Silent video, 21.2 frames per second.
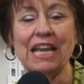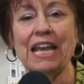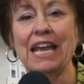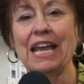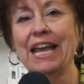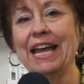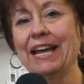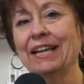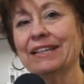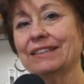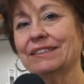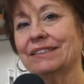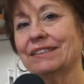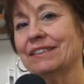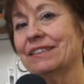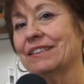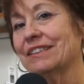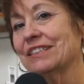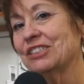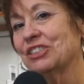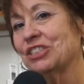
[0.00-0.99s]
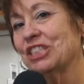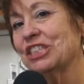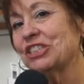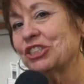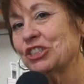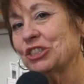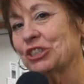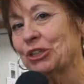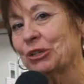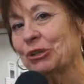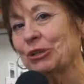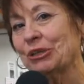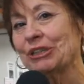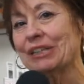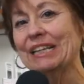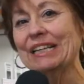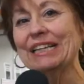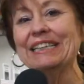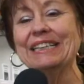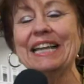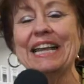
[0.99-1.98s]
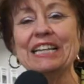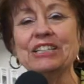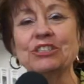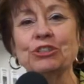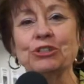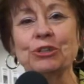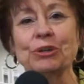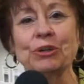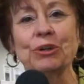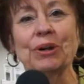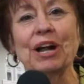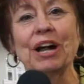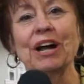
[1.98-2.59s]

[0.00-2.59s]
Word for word: and the digital nature